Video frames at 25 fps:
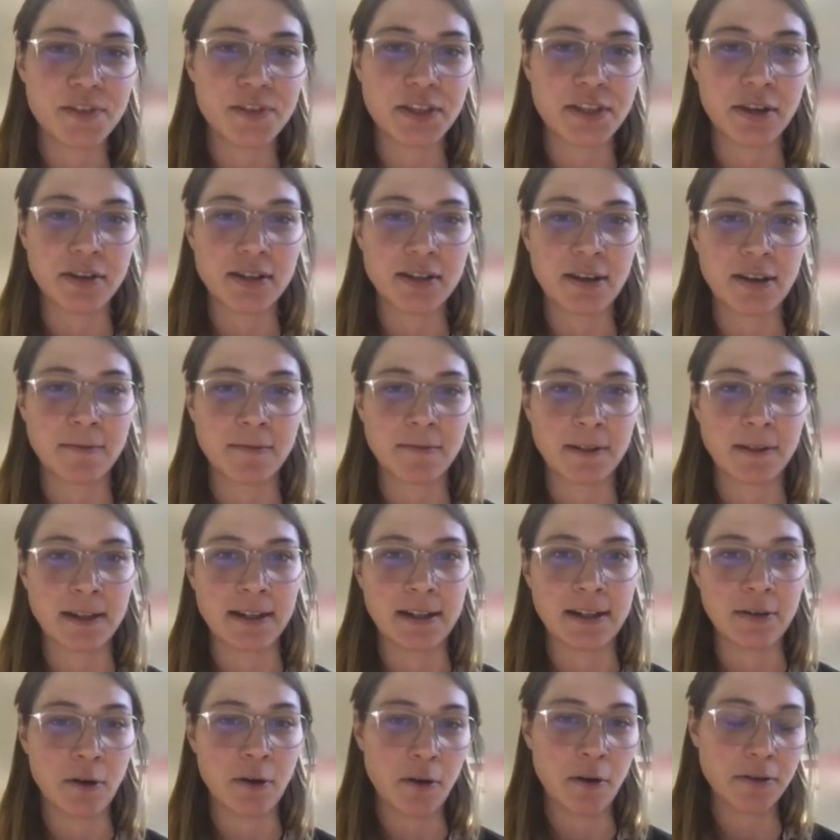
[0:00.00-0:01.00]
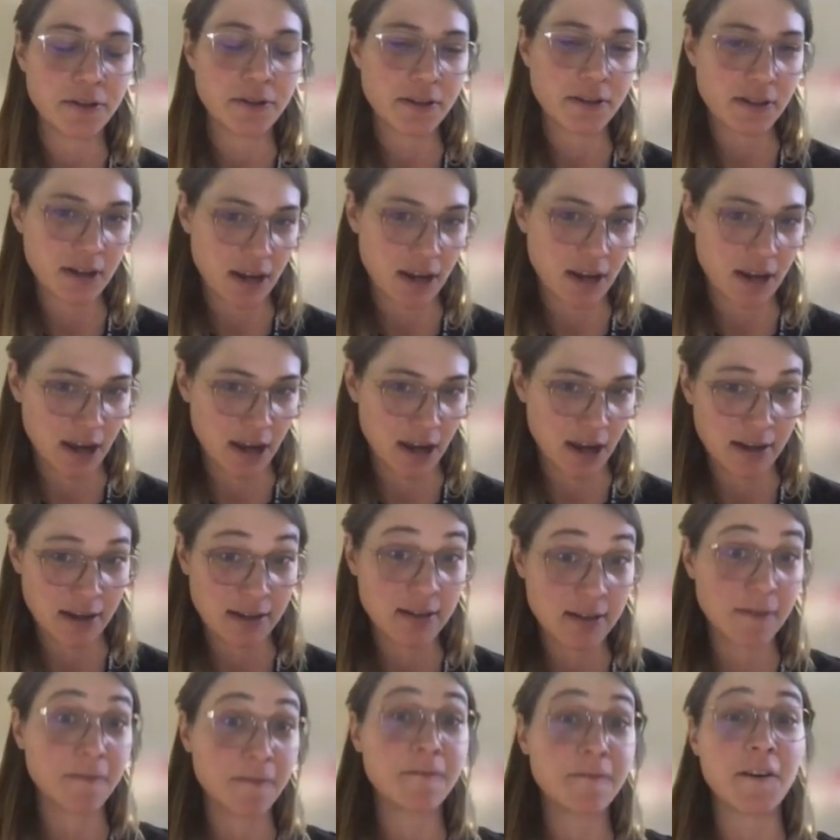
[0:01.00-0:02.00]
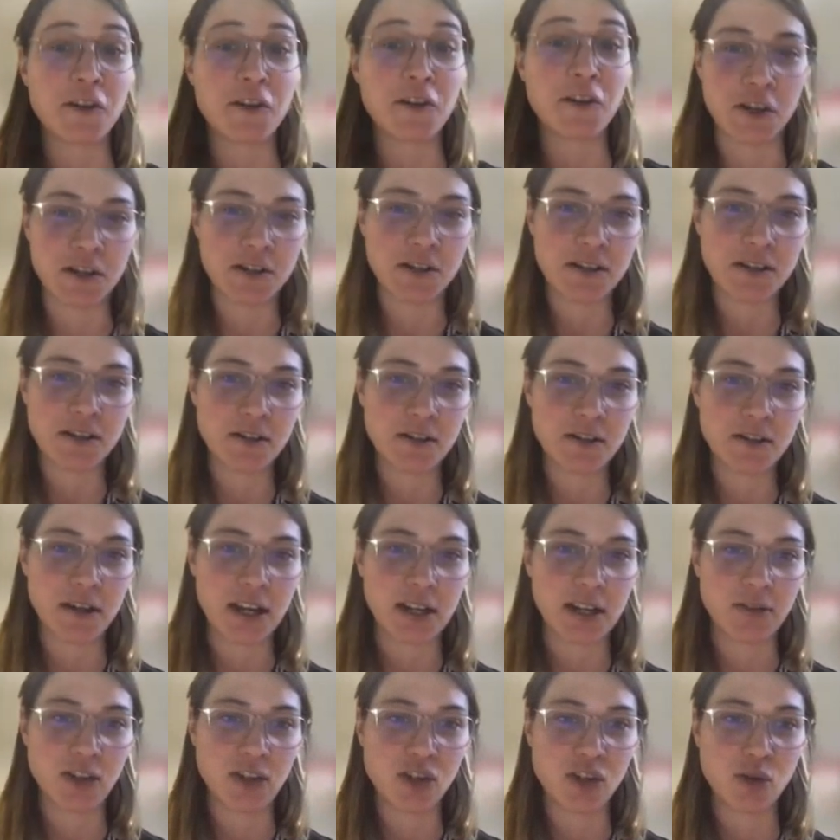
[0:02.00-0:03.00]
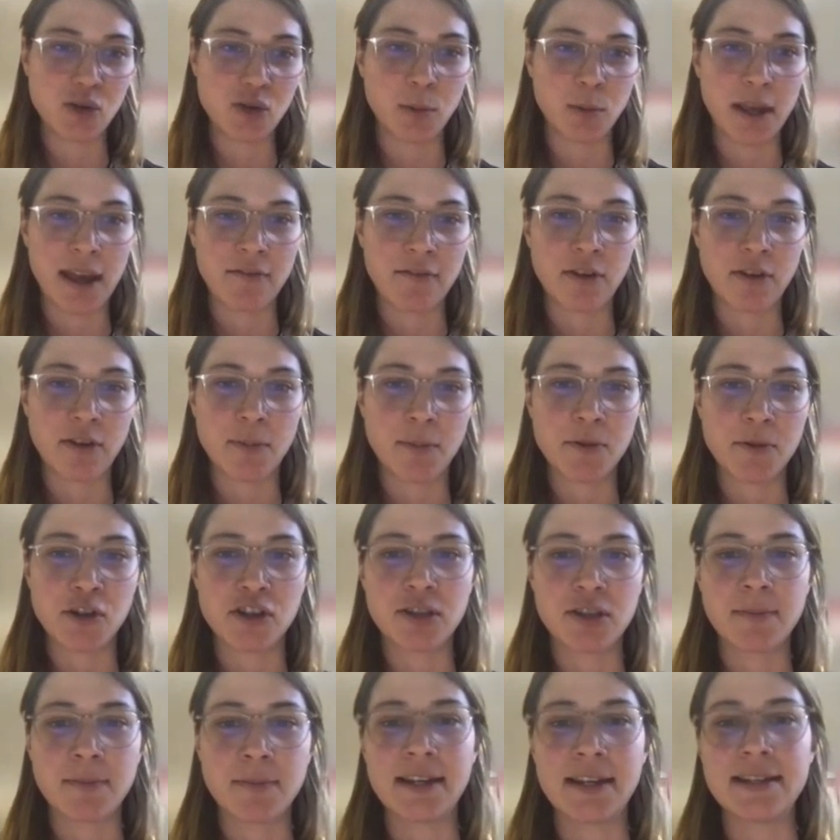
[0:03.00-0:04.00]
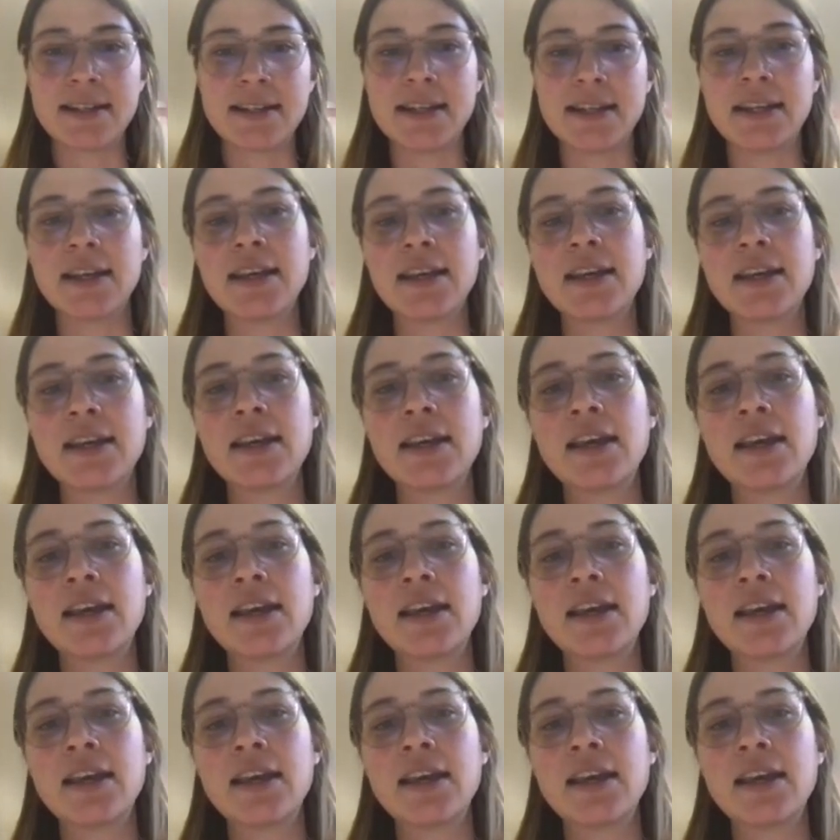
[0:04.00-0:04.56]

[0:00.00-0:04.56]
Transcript: So definitely not sufficient to kind of ensure we have reproducibility.